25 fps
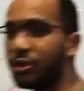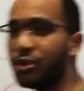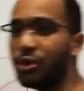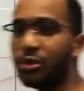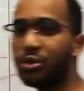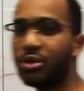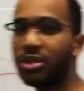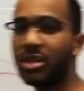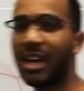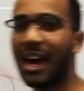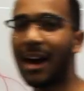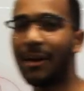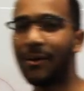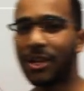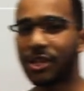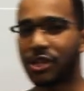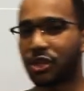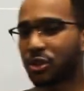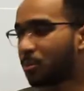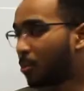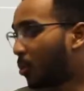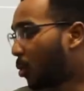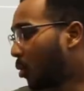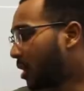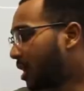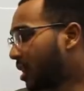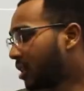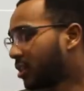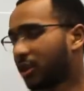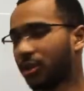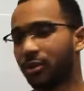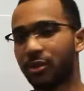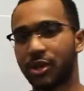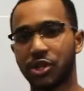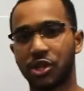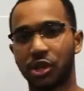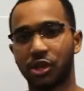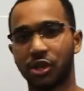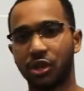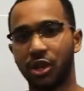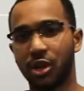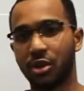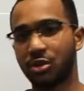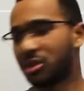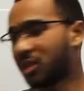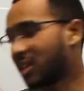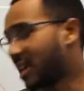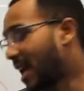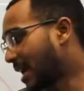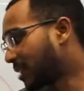Do you see how I just pointed the original
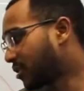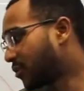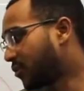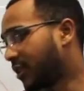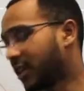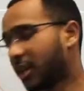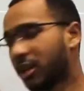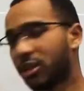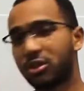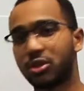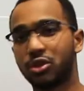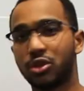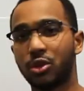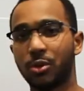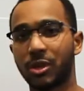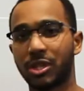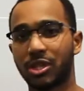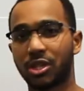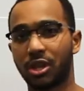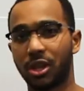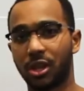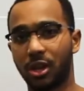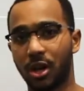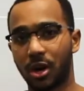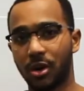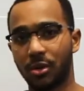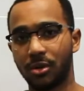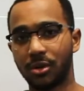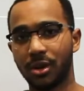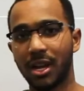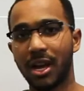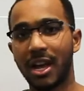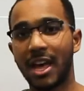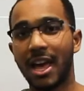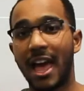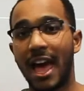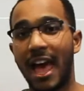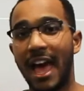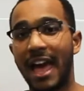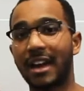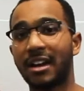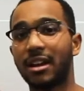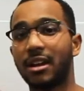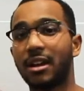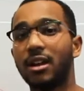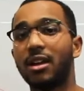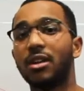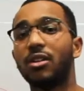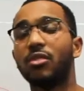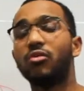node's next field to its clone?
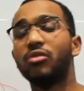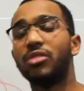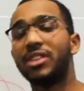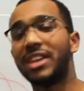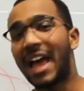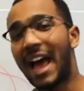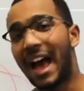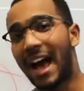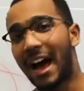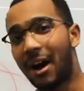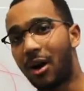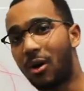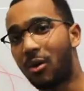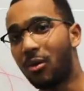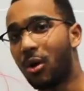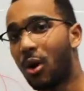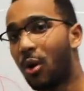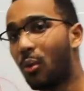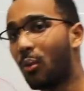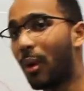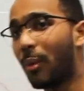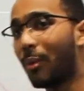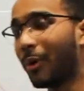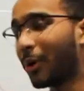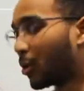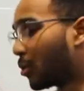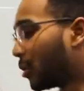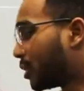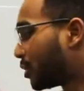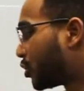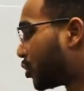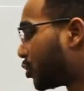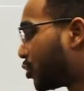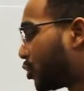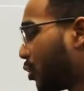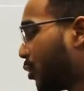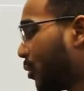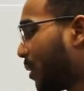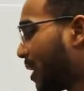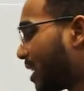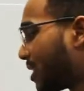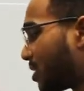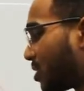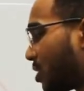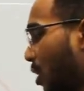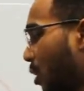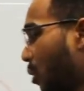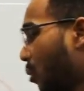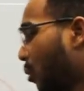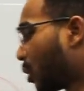And now, what we're going to do
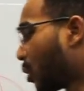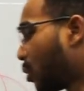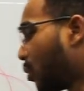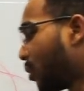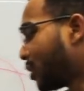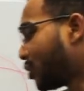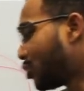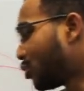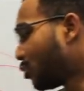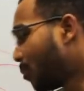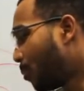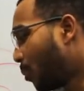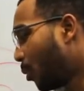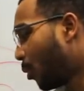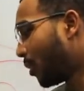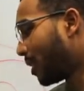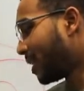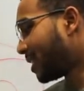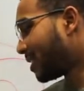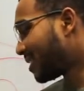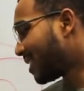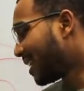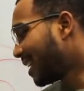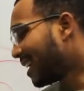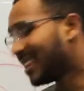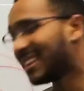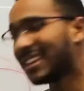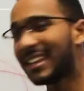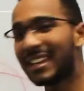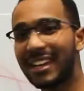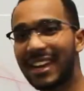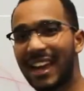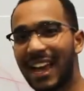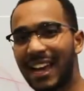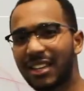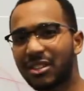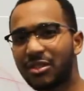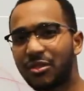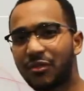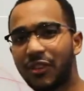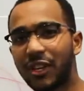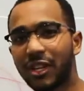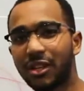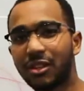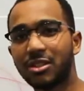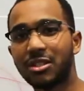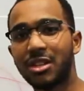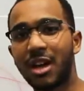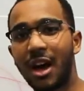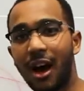is, we're going to point the next
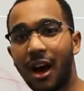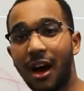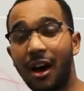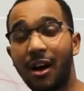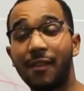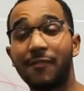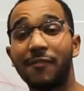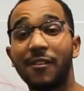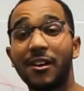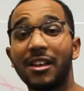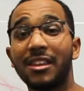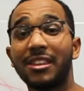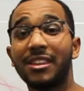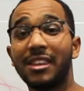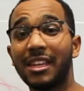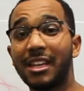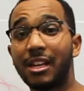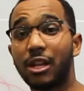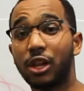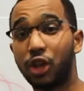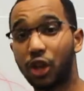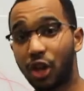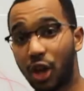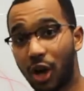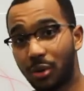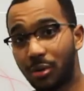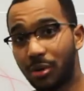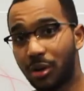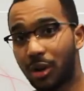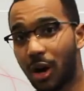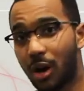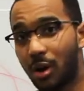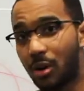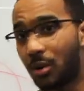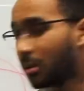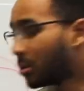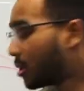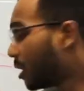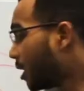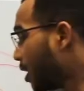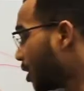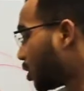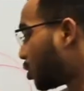field of the clone node